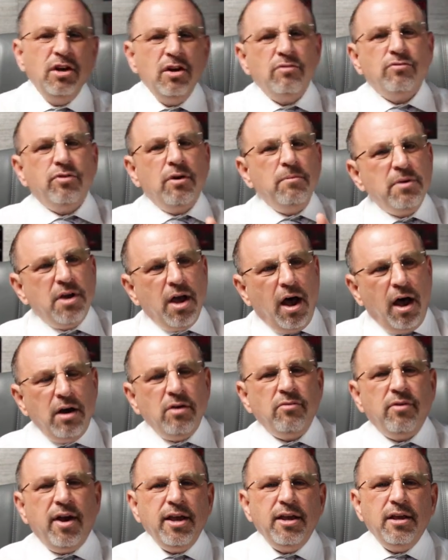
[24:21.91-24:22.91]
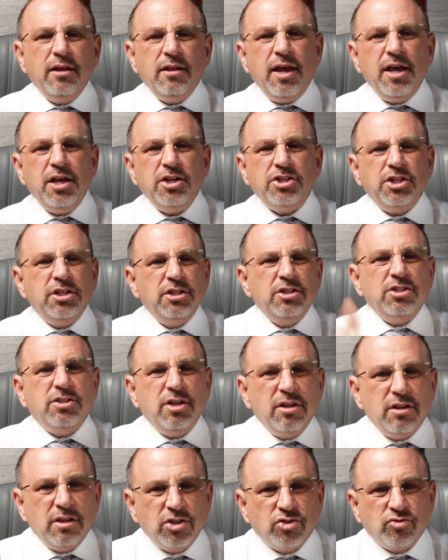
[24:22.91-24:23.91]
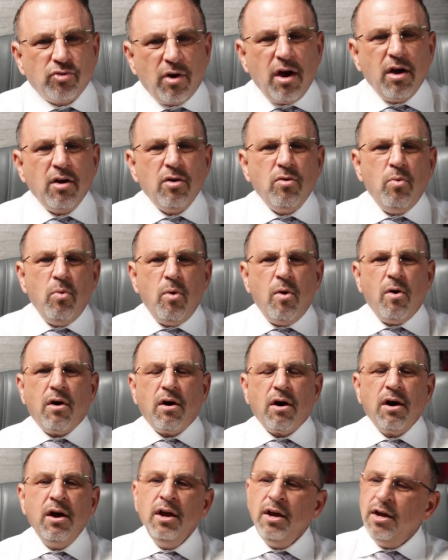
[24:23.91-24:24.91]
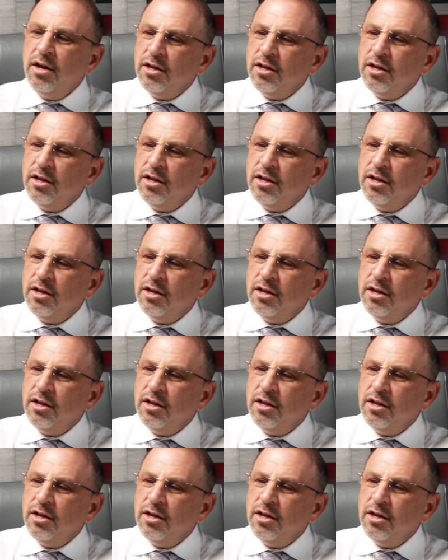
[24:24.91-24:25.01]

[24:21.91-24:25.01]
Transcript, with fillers: from gun regulations to the drug war